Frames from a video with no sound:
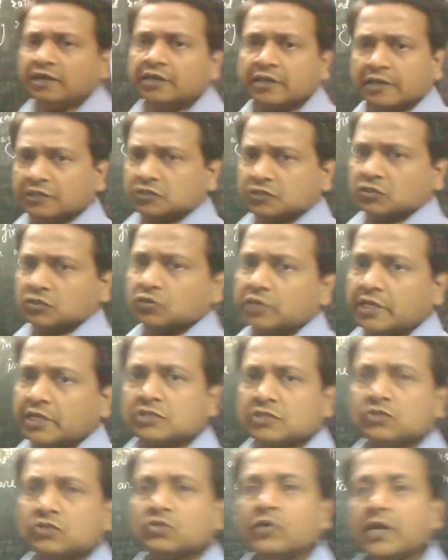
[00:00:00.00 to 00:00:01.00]
ratio. There is
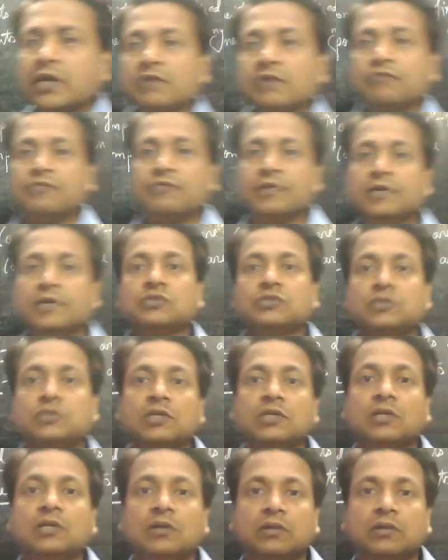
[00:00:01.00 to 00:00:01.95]
no any fixed